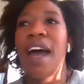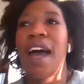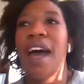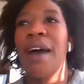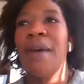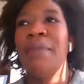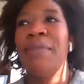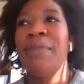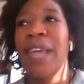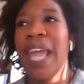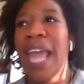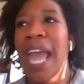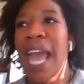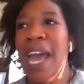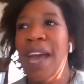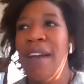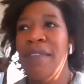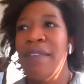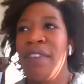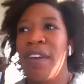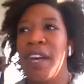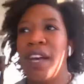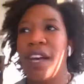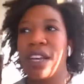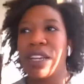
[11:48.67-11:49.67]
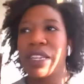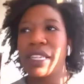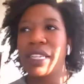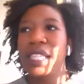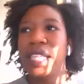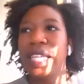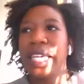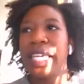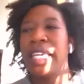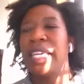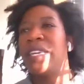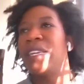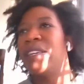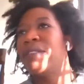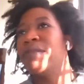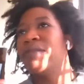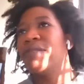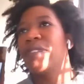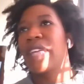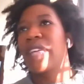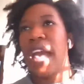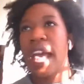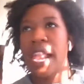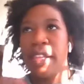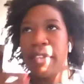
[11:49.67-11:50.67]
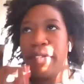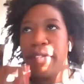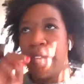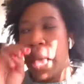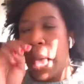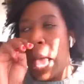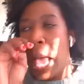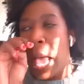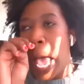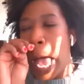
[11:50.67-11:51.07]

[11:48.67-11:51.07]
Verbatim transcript: Um, they have a clean kind of